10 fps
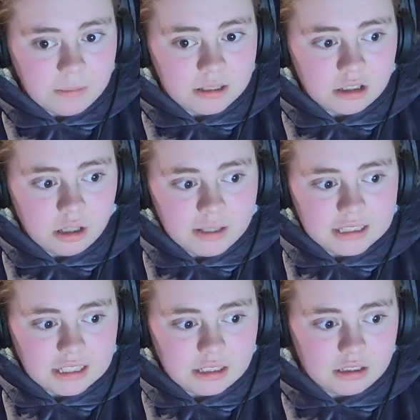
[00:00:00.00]
Garmadon
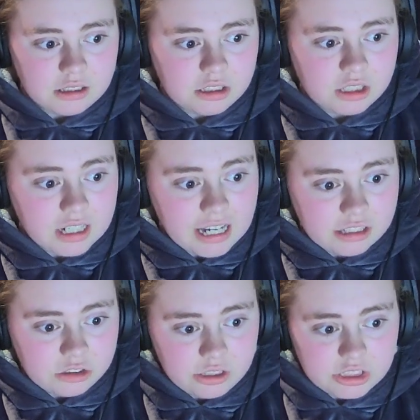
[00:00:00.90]
comics, and Dark
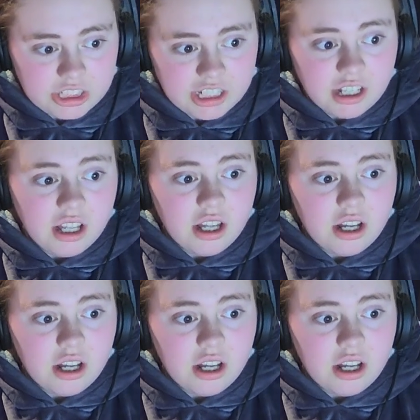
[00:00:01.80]
Island trilogy.